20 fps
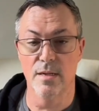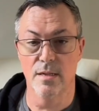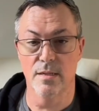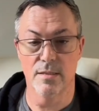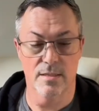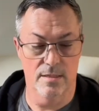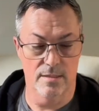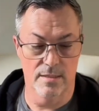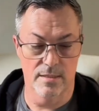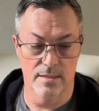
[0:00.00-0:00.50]

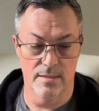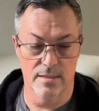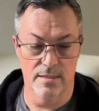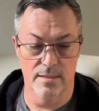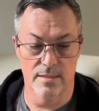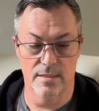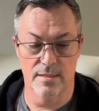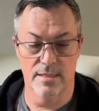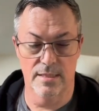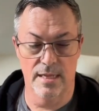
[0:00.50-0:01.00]
so
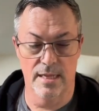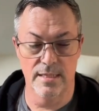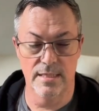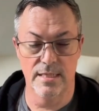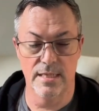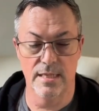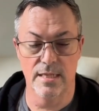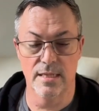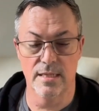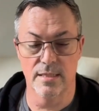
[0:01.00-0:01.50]

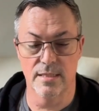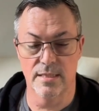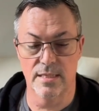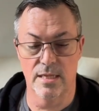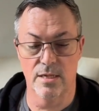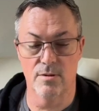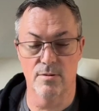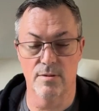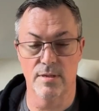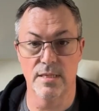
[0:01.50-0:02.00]
sensing,
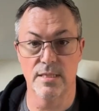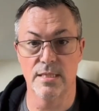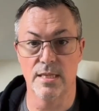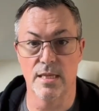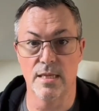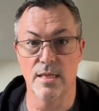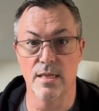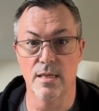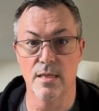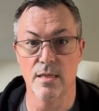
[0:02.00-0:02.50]
centering,
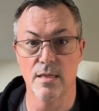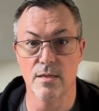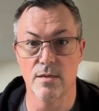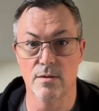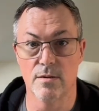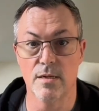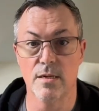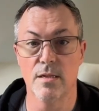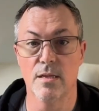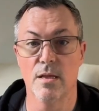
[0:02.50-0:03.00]
sinking,
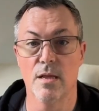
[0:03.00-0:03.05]
right?